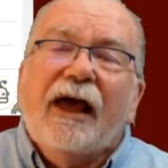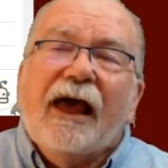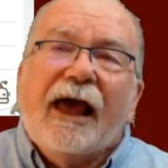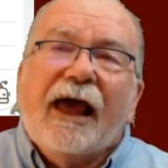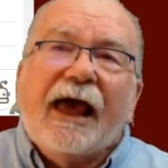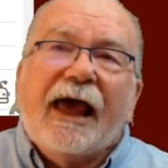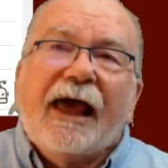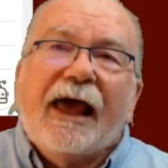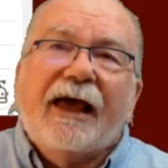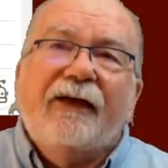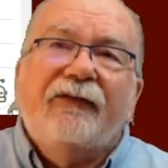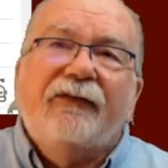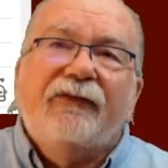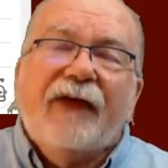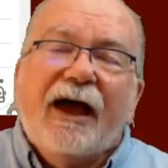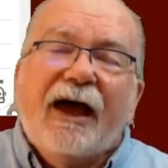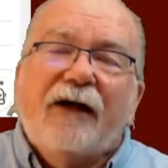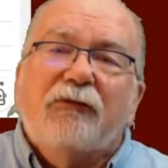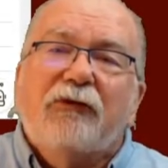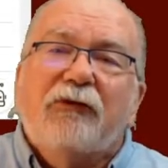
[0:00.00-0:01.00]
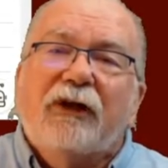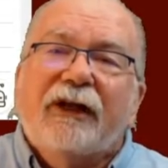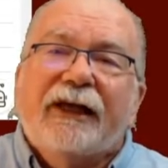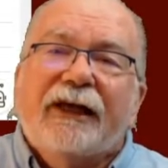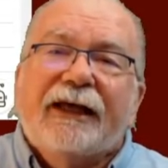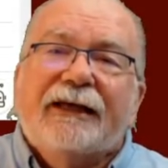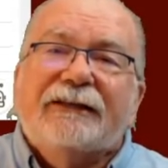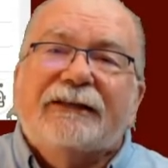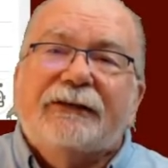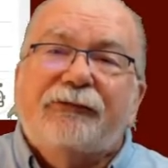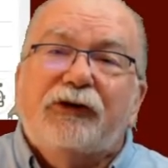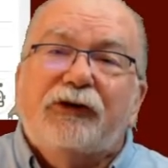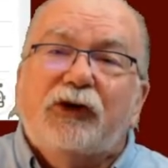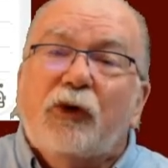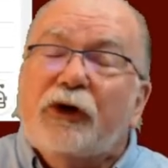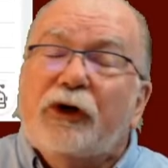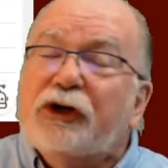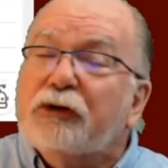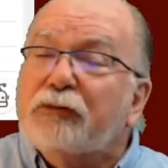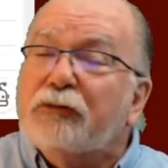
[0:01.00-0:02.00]
and that really is if you're
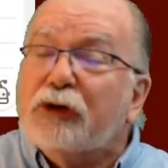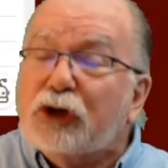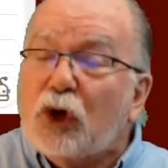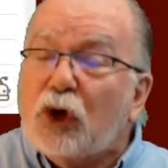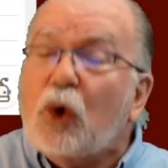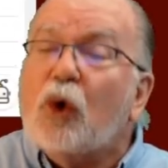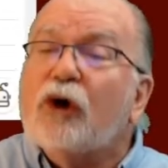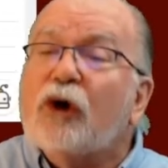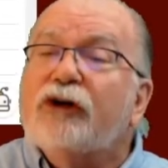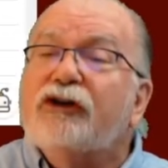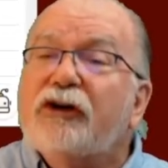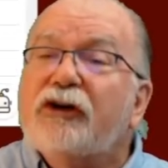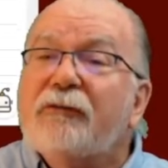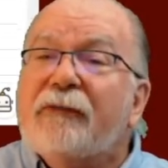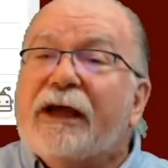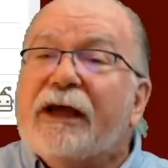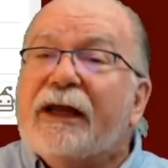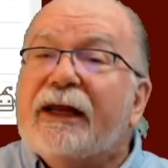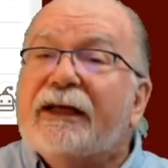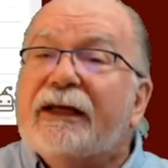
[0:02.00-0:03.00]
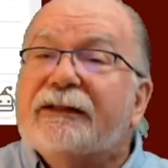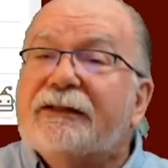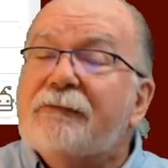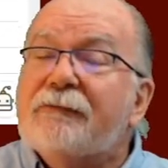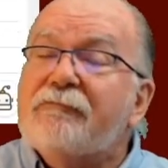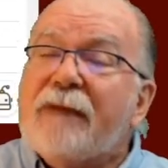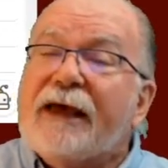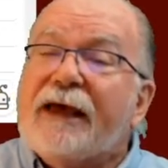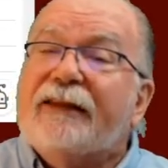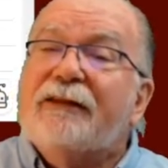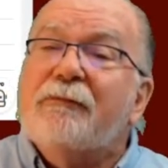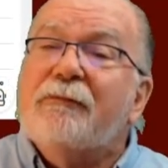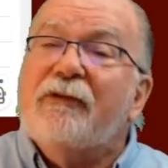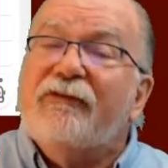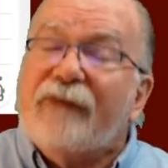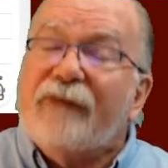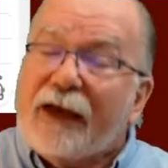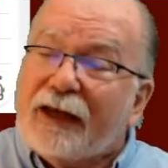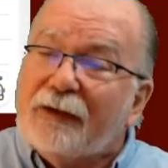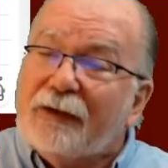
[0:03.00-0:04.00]
going to record your meetings and make them
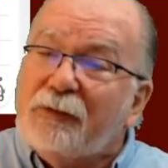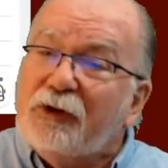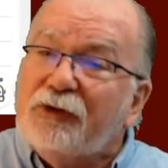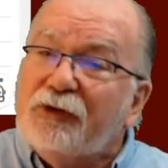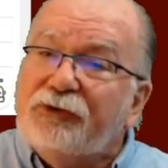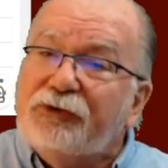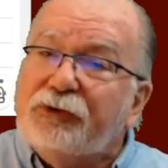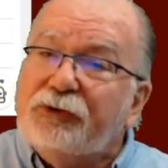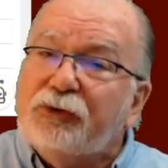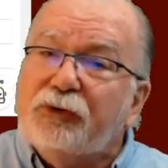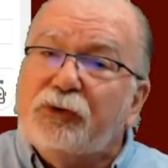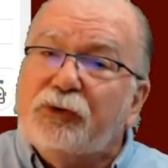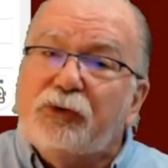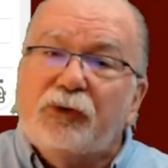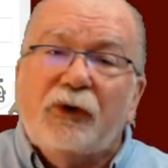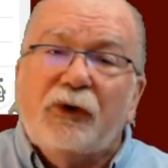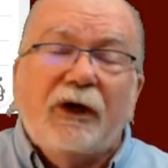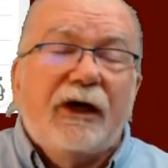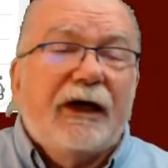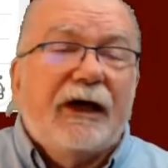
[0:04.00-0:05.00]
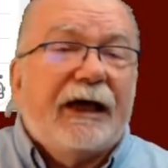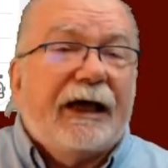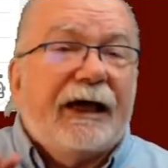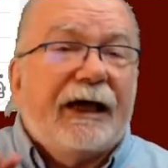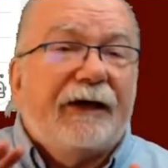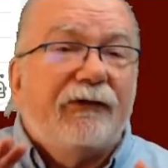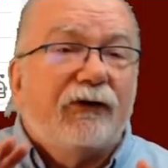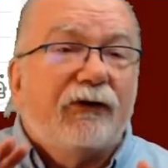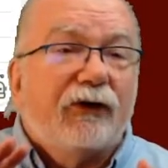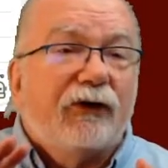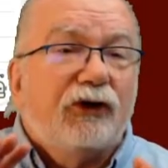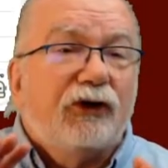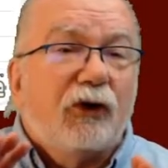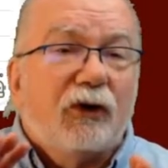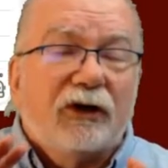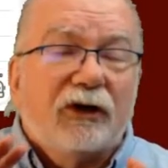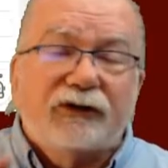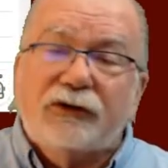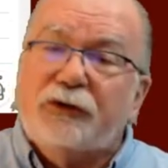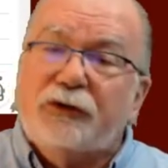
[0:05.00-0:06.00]
available to either your
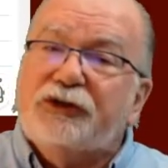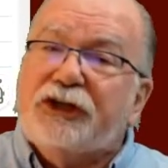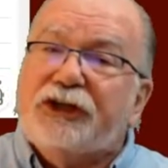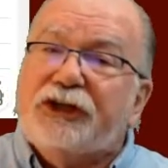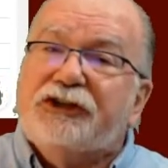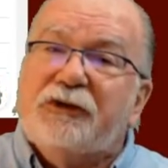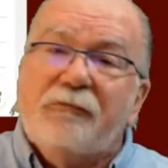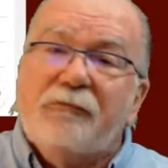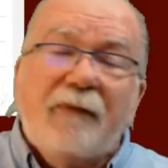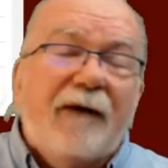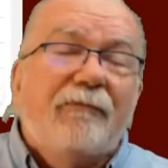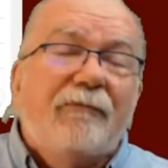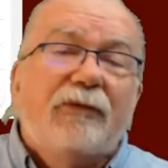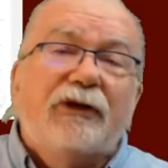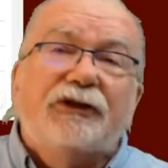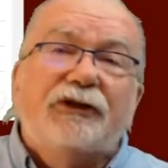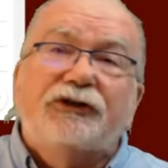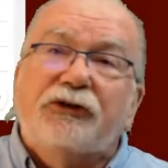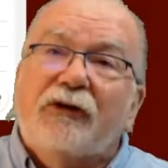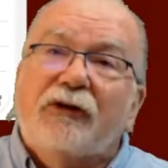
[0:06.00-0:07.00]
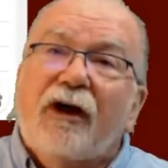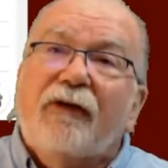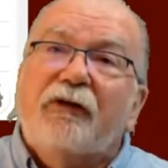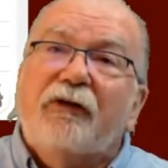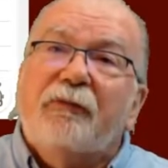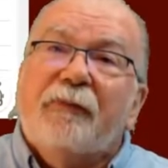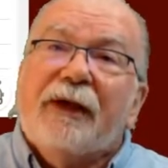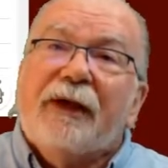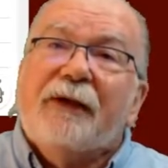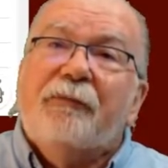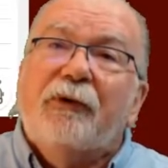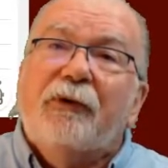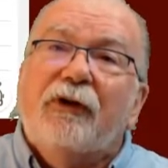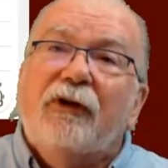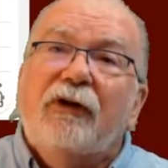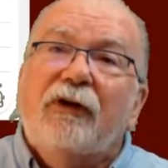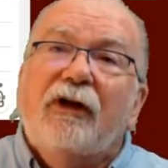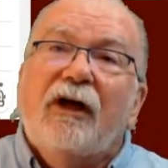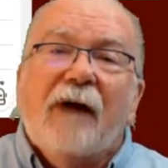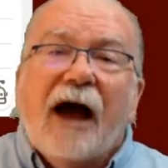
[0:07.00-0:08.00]
association members or other
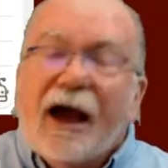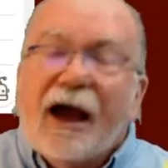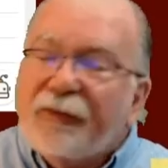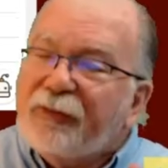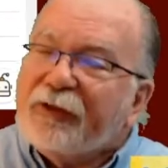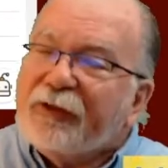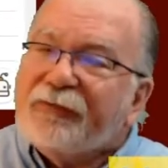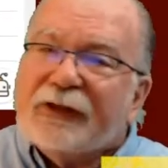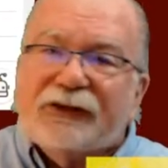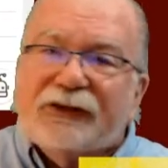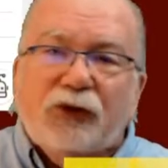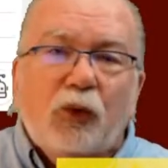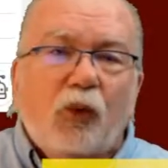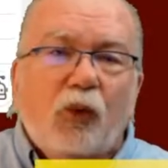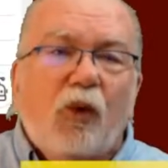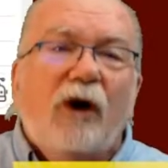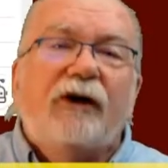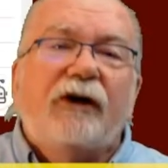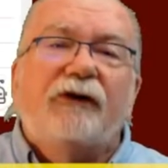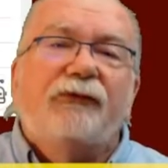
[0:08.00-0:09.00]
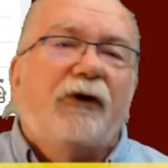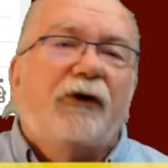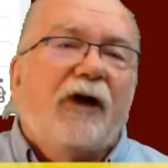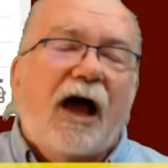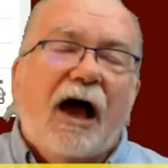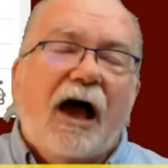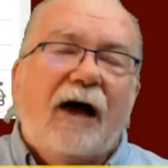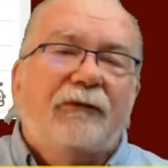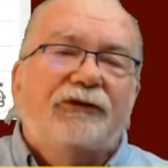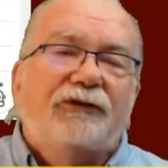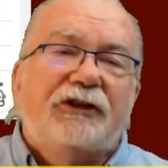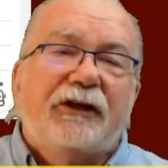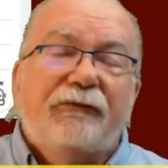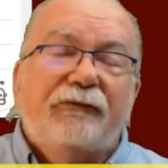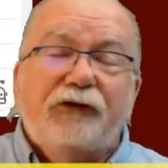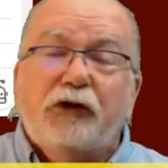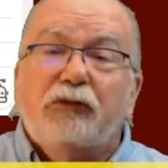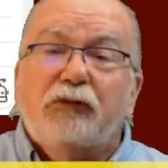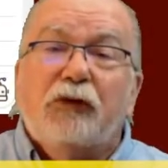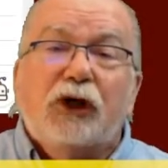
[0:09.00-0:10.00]
people. I think that's a wonderful option if
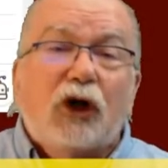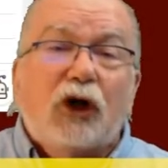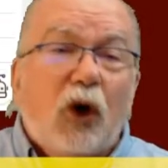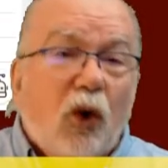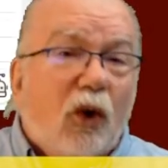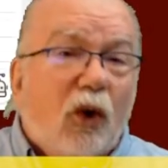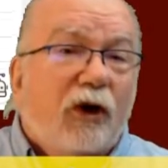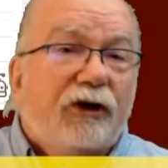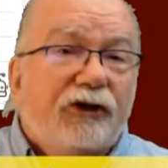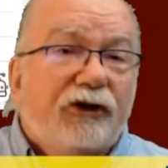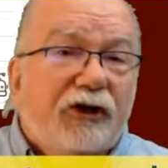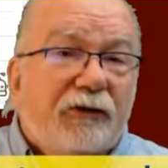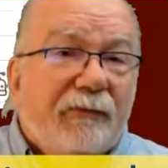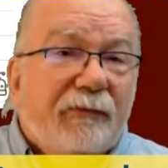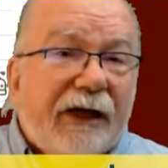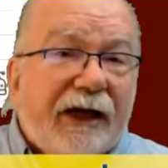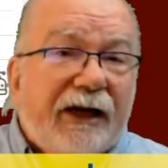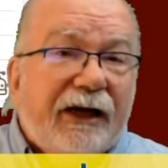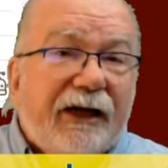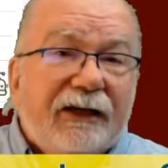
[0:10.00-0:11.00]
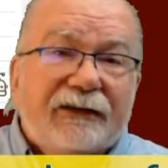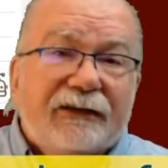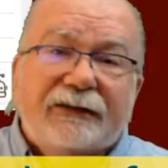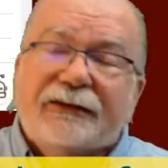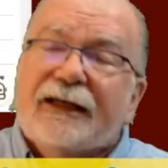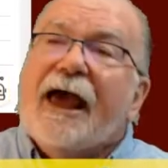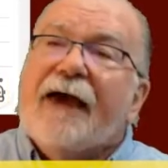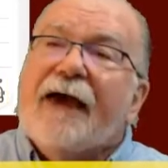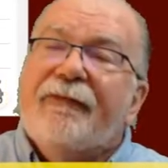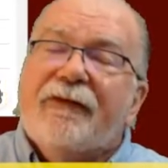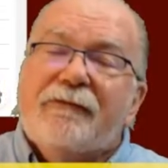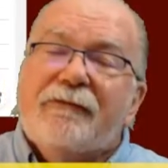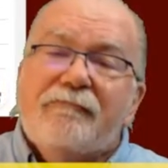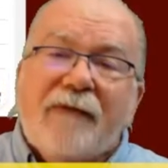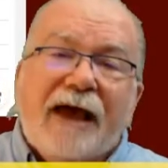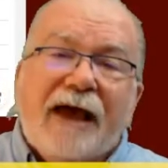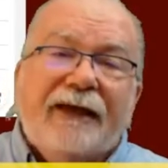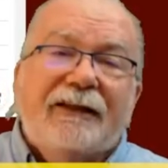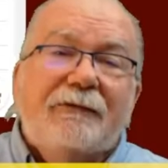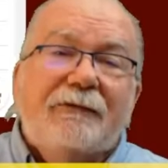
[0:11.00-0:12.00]
you record your meetings and then
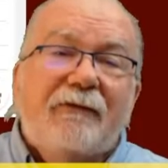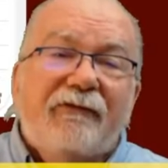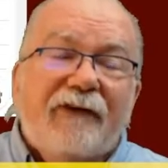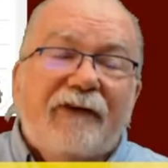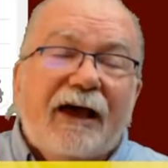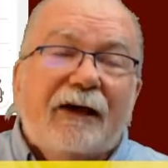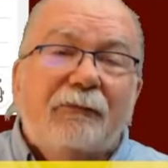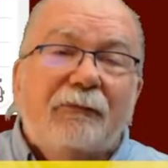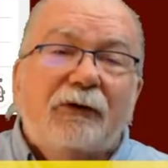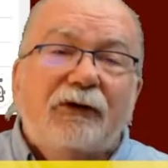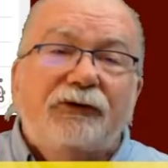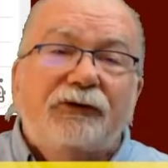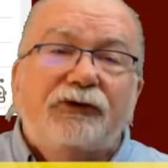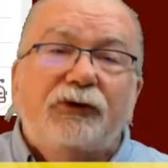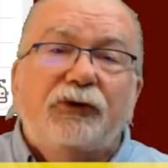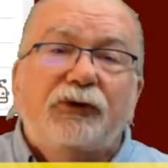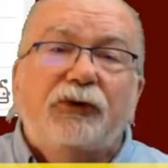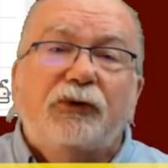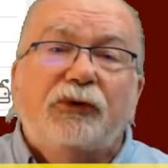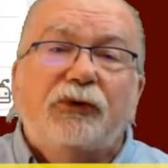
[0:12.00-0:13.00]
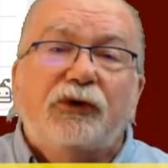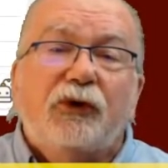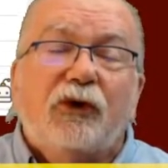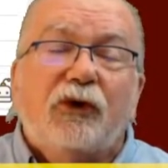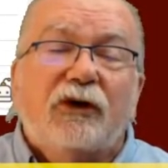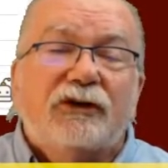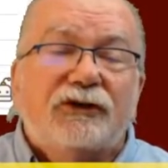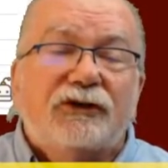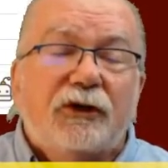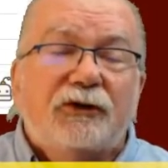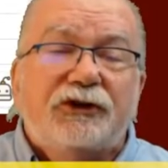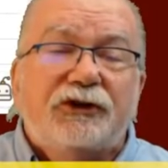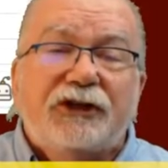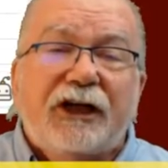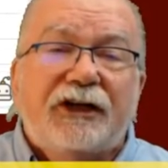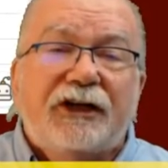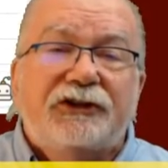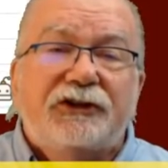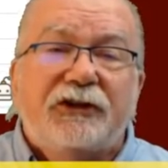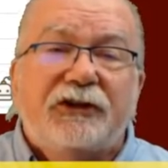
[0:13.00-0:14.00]
make them available to your
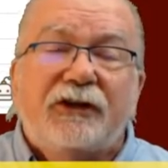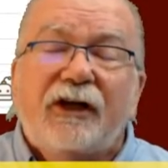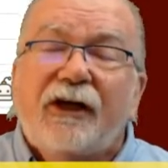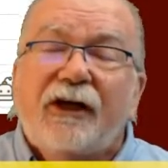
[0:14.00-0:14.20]
association.